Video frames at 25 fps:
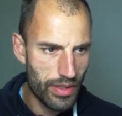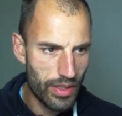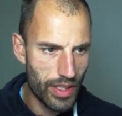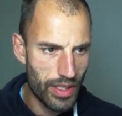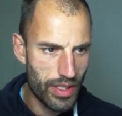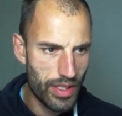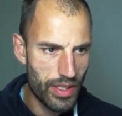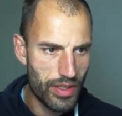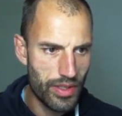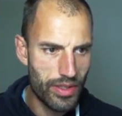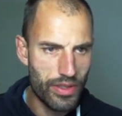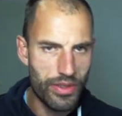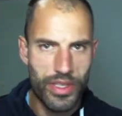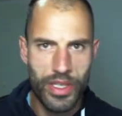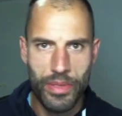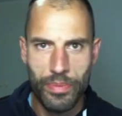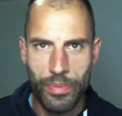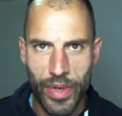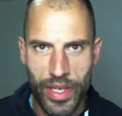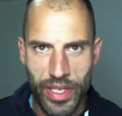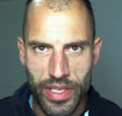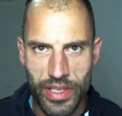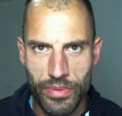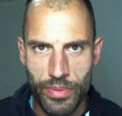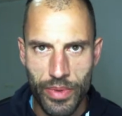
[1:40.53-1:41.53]
I just usually
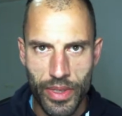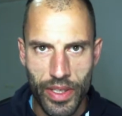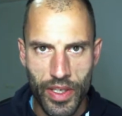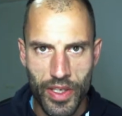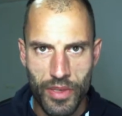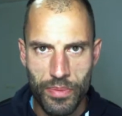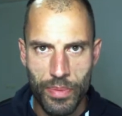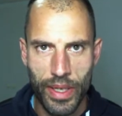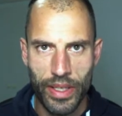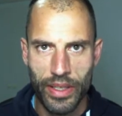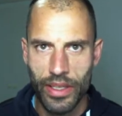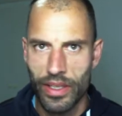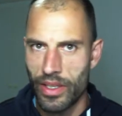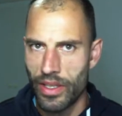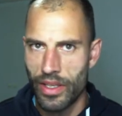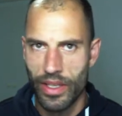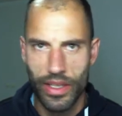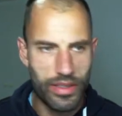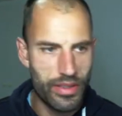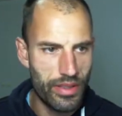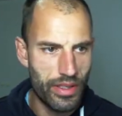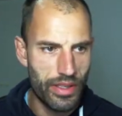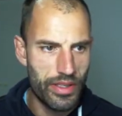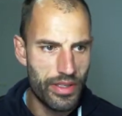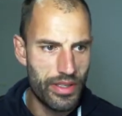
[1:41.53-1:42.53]
press the Windows button and I
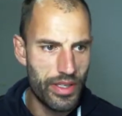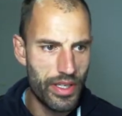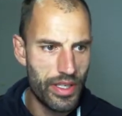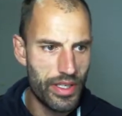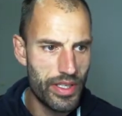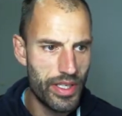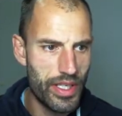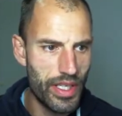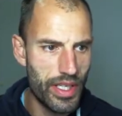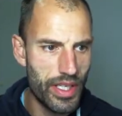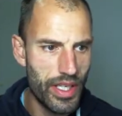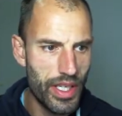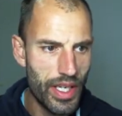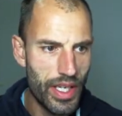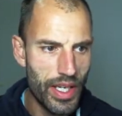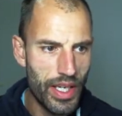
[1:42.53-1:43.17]
start searching,